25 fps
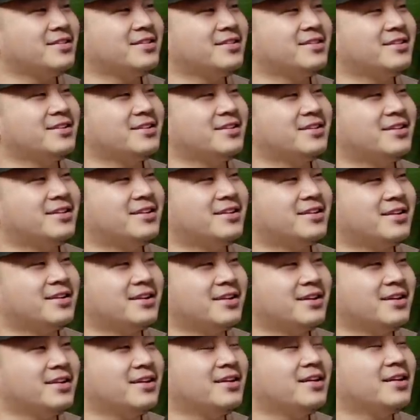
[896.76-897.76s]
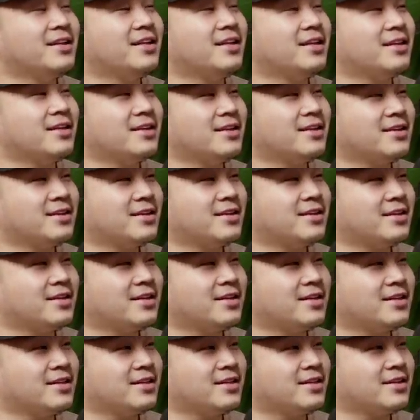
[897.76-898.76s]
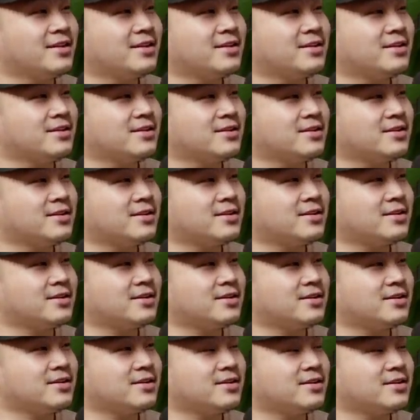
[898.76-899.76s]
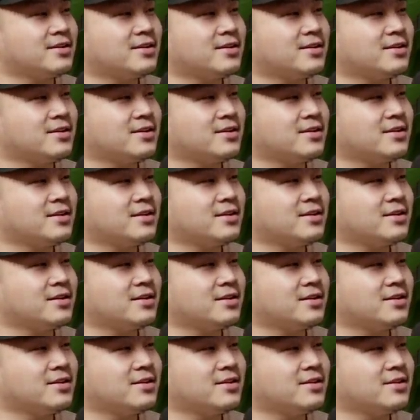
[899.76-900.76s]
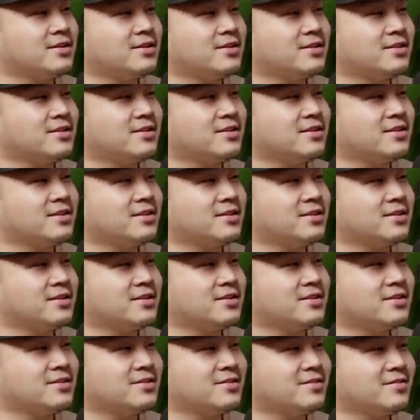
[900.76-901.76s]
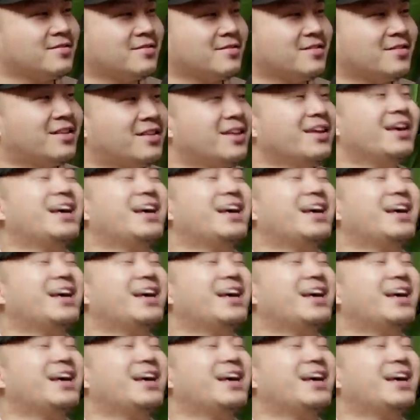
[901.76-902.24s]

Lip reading: This person isn't speaking.